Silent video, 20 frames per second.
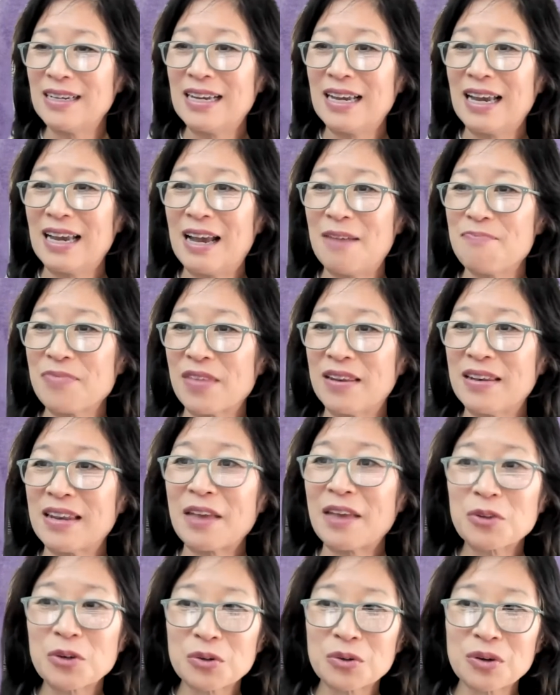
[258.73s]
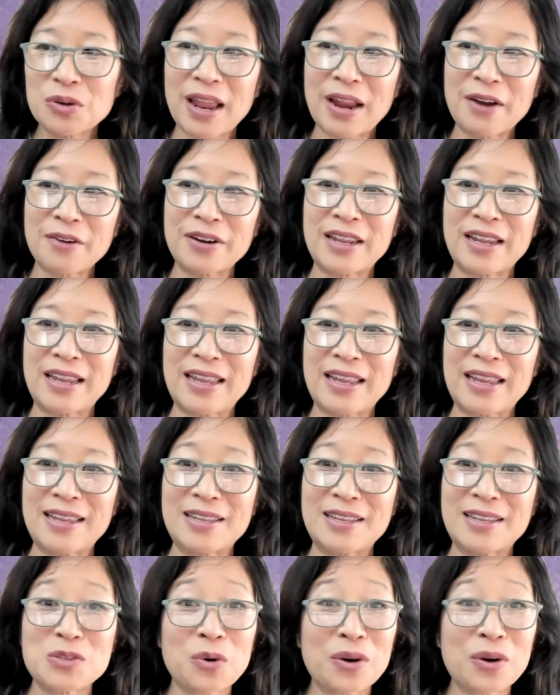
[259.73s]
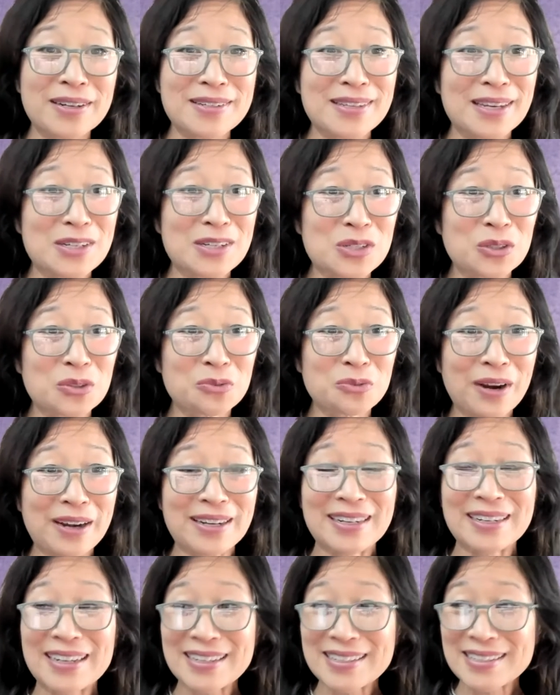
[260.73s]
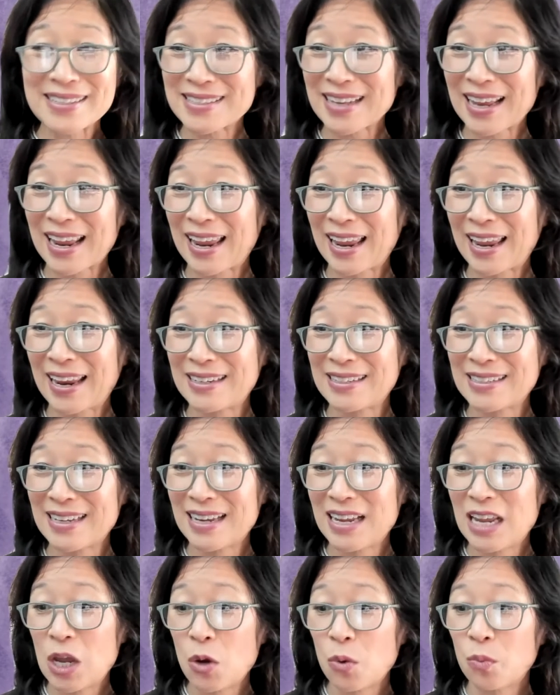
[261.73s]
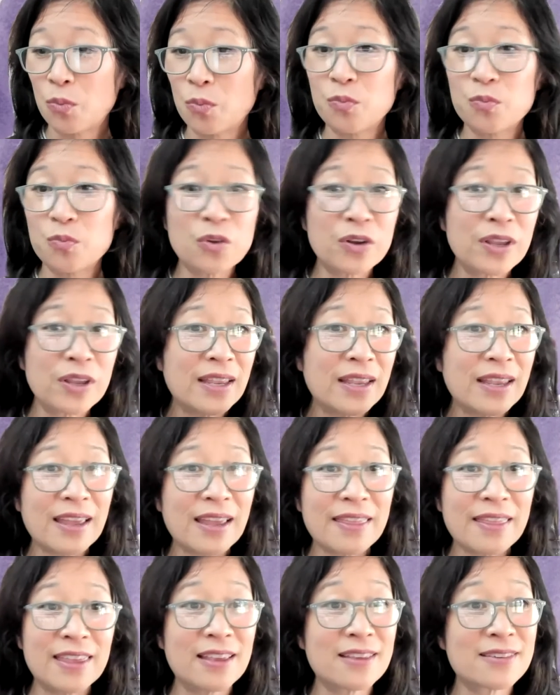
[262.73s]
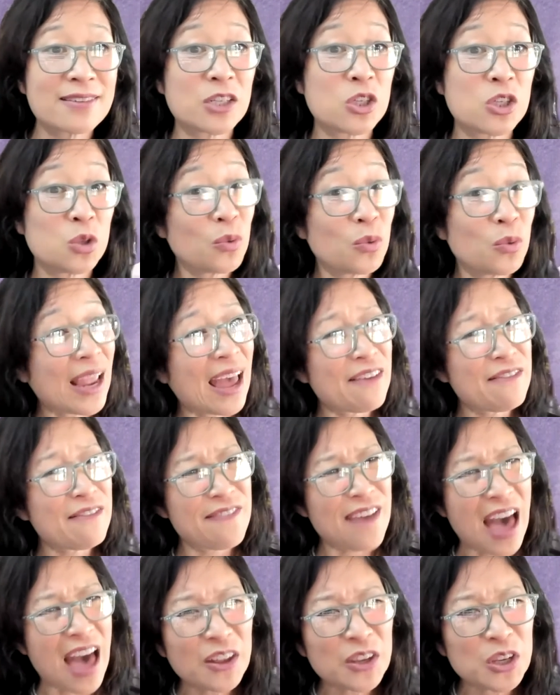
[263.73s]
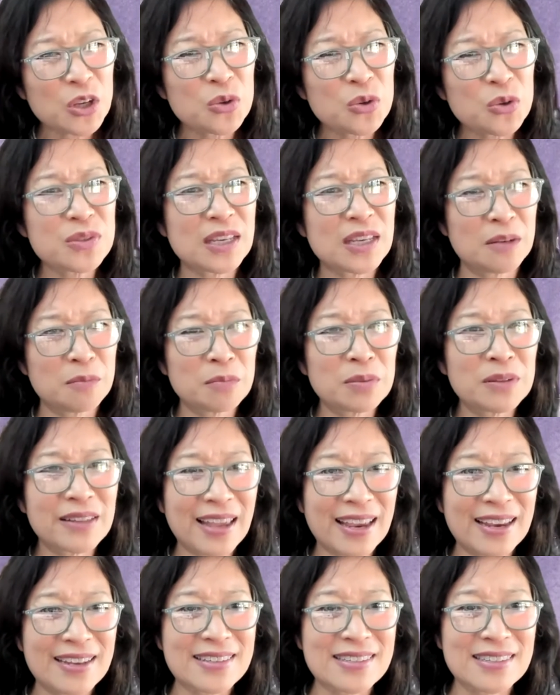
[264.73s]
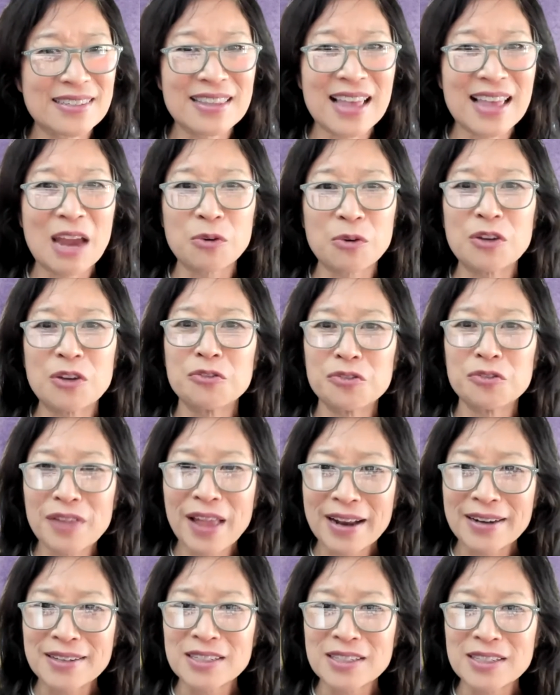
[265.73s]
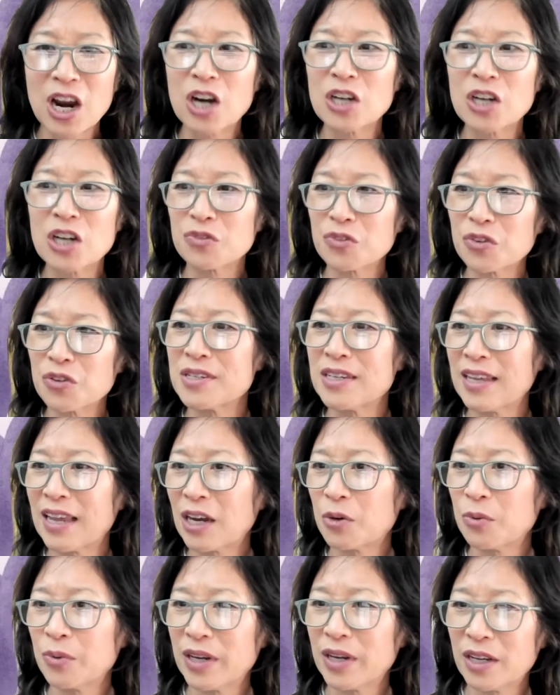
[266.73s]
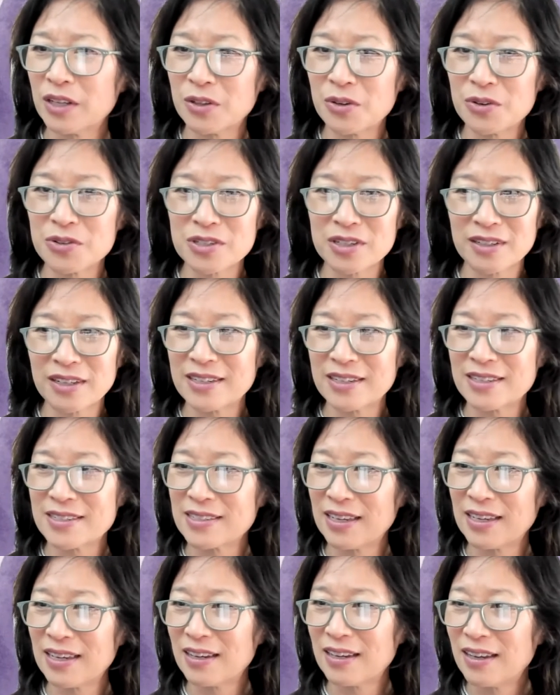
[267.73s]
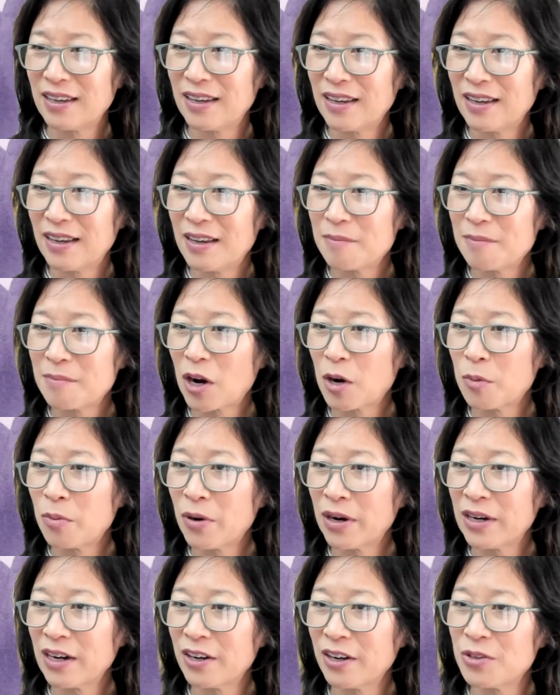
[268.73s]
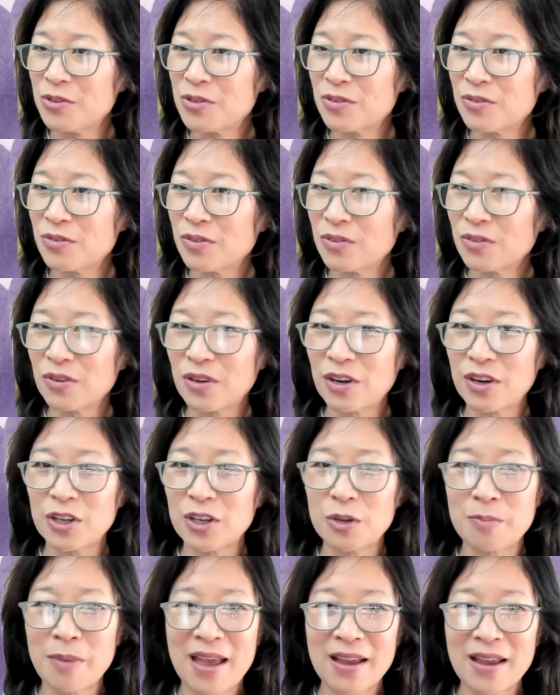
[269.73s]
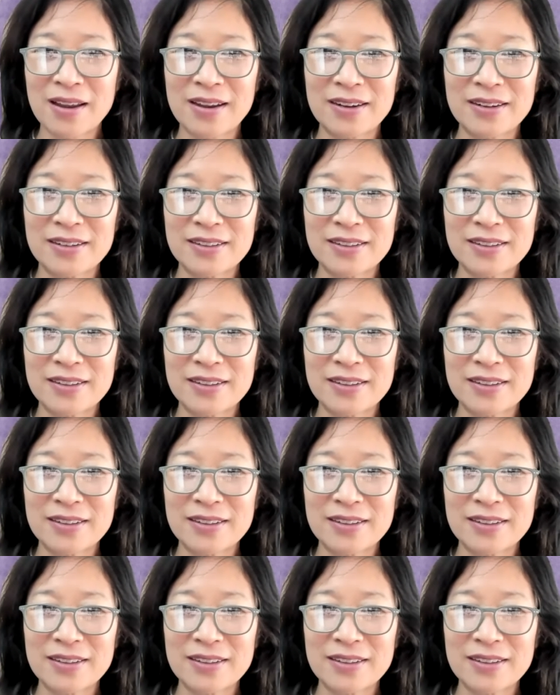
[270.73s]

Another area is organizational readiness, and looking at things like, do we have values in place that reflect our diversity, equity, inclusion? Let's see. PowerPoint, are you back?